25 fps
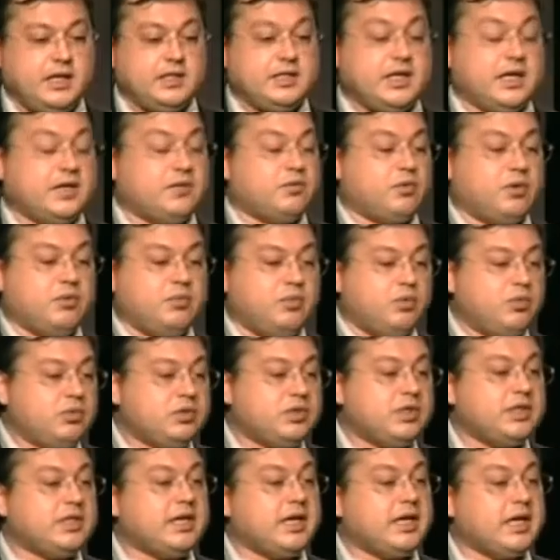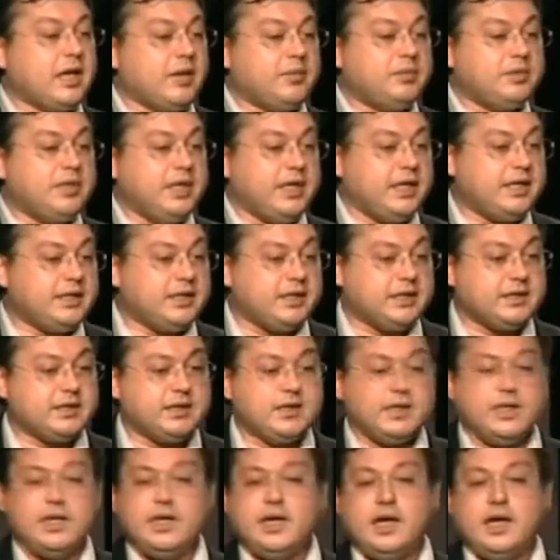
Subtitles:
It can reboot, it can update it.